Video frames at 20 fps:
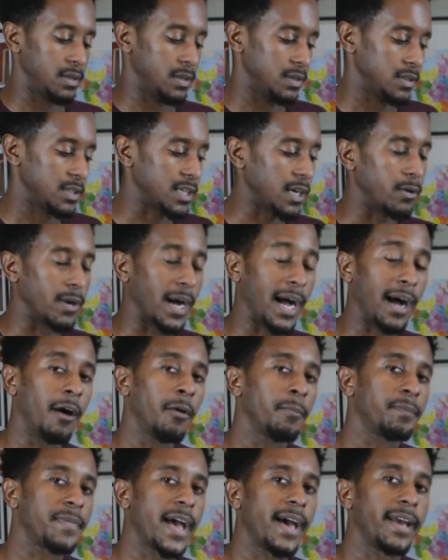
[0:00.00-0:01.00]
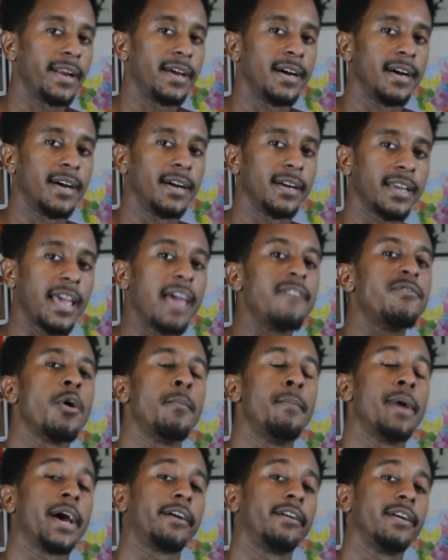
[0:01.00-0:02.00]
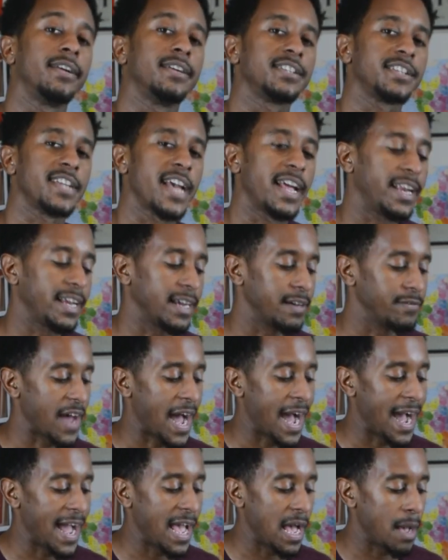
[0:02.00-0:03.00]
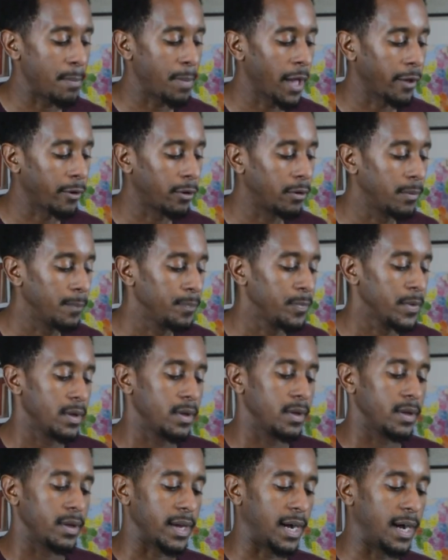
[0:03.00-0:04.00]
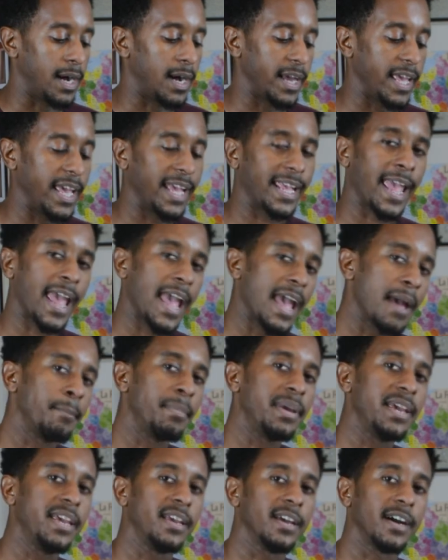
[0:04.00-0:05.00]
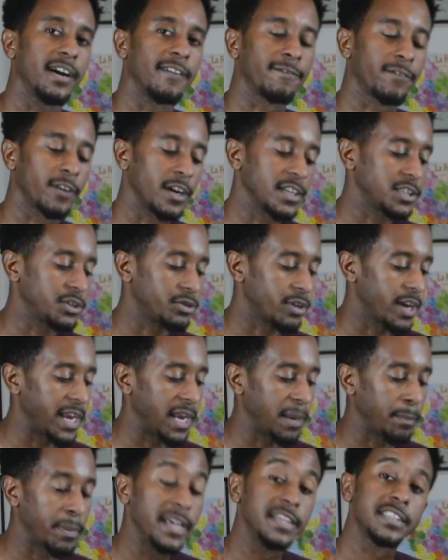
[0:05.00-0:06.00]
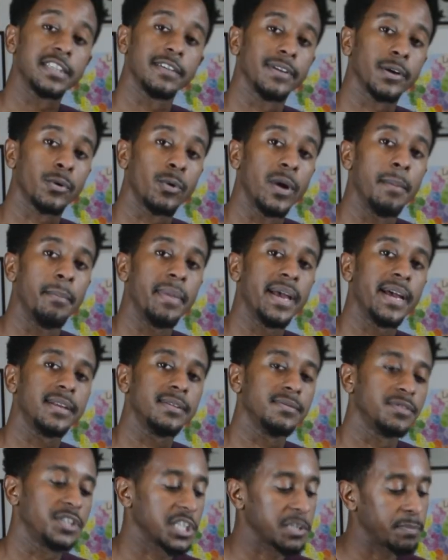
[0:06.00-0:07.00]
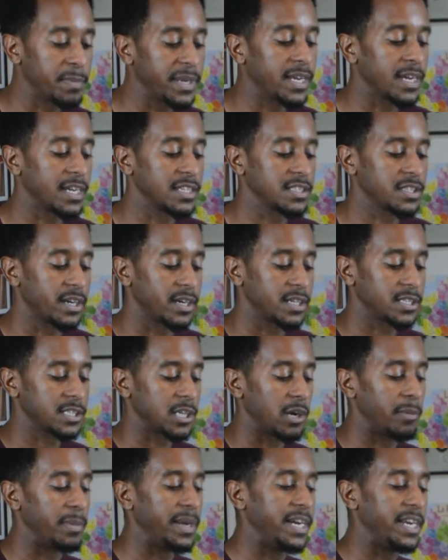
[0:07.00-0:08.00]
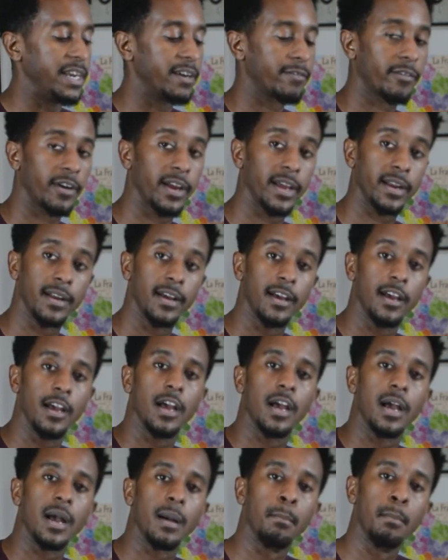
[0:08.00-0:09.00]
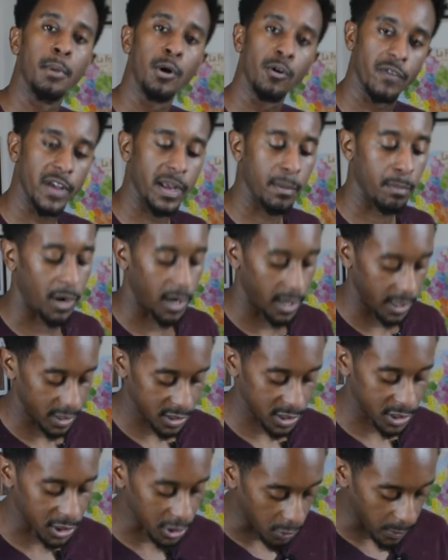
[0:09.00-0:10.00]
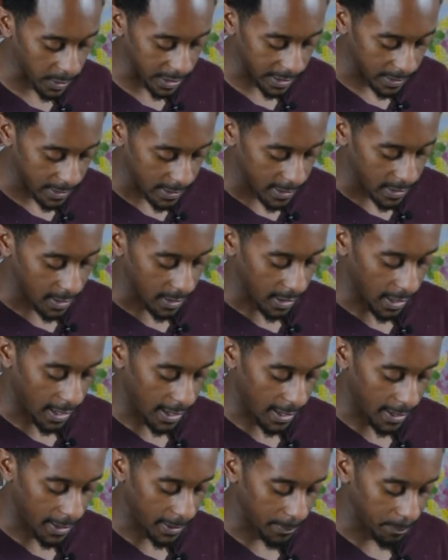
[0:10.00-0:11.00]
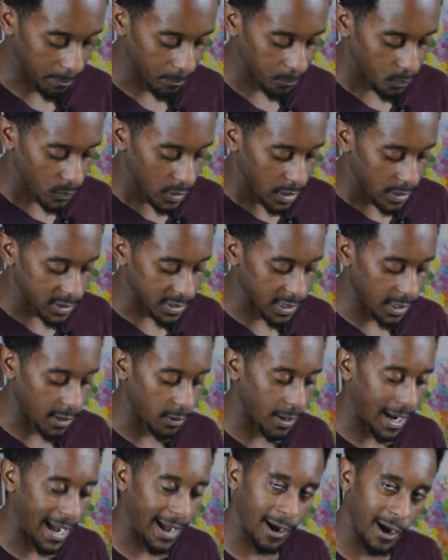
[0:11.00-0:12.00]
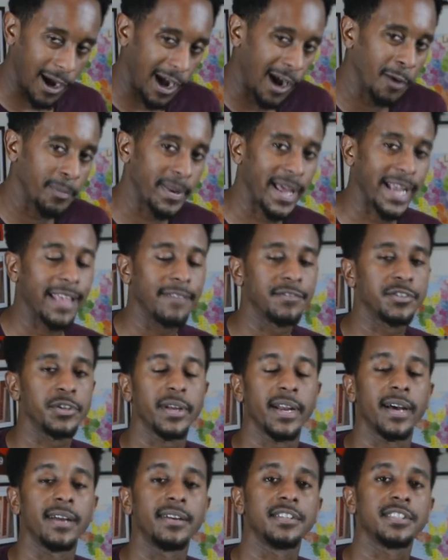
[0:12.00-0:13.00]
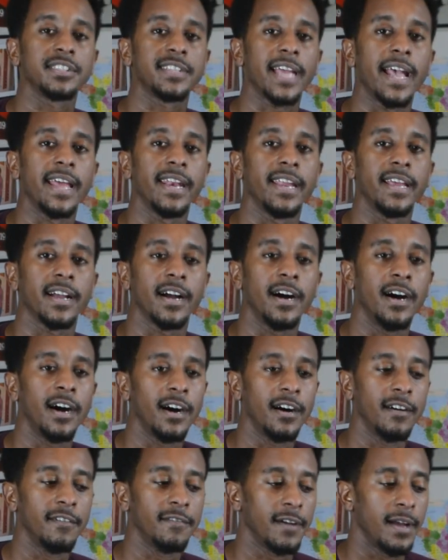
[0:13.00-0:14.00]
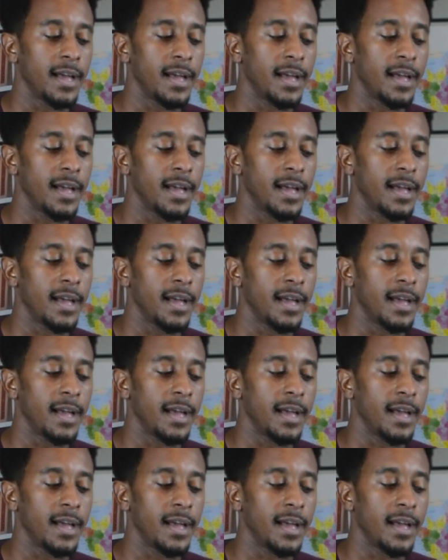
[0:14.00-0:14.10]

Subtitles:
So I hope that gave you a better understanding of the hi-hat pedal. It can be a frustrating piece of equipment just because there are so many different moving parts to it. So I hope that gives you an understanding of